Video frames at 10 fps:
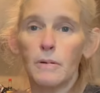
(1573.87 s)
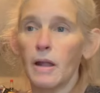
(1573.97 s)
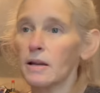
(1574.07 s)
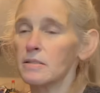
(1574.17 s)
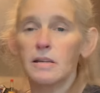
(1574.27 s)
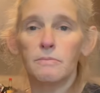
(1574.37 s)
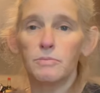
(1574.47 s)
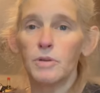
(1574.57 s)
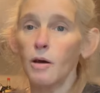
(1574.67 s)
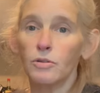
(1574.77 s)
like I
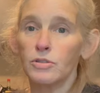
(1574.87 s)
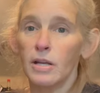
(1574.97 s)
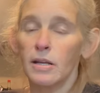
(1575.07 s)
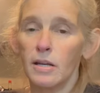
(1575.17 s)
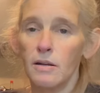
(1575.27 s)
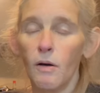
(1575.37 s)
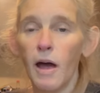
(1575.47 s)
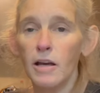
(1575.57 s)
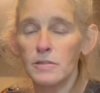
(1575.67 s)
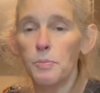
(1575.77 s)
said, doctor said he didn't know
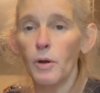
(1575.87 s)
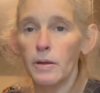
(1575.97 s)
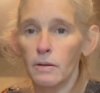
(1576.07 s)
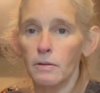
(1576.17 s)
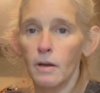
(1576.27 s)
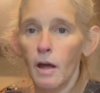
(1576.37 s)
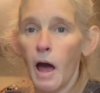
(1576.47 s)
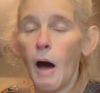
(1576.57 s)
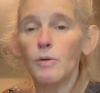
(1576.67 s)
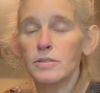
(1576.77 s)
how I was breathing.
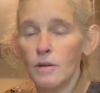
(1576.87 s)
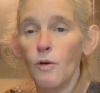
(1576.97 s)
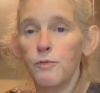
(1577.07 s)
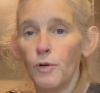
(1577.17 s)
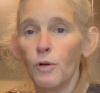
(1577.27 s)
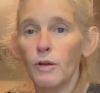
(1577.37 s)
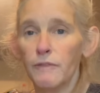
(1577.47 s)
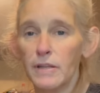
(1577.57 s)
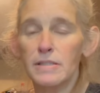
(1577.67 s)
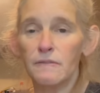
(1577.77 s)
I was so full of
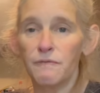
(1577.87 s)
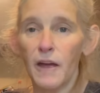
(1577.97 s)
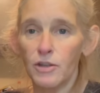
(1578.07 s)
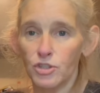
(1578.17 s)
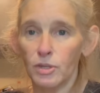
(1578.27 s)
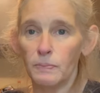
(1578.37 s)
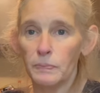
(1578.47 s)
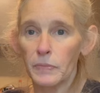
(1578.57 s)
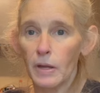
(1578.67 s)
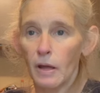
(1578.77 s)
this infection.
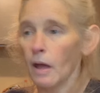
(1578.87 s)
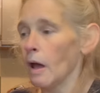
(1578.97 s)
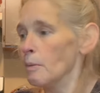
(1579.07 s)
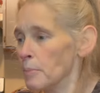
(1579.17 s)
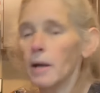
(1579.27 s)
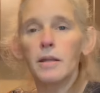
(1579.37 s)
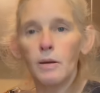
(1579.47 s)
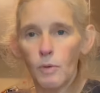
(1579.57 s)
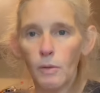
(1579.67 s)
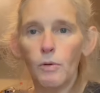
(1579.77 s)
But
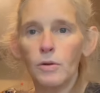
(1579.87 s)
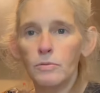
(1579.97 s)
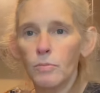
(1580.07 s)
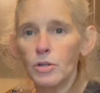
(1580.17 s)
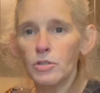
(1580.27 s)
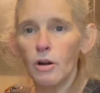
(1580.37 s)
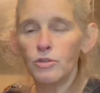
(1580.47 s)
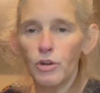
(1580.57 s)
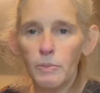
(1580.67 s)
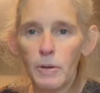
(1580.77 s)
anyway, we're, we're starting
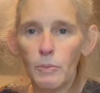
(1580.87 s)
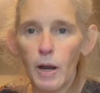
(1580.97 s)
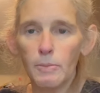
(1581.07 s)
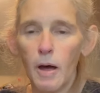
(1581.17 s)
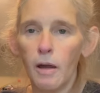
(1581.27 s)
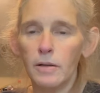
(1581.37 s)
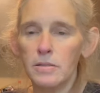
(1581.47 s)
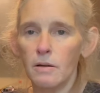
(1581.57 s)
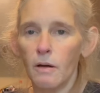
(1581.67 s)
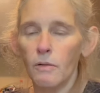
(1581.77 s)
treatment with
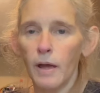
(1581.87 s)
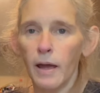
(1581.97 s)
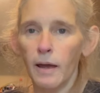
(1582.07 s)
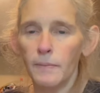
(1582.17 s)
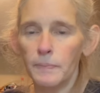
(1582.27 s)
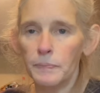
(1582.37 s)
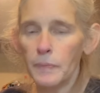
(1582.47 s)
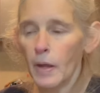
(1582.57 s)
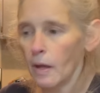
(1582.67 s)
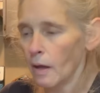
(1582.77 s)
antibiotics and all that. And
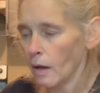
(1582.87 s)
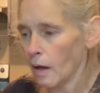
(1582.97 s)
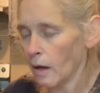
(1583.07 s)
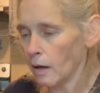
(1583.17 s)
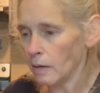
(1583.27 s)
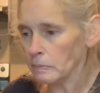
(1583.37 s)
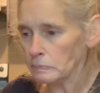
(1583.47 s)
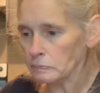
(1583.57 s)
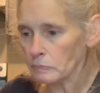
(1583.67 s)
um,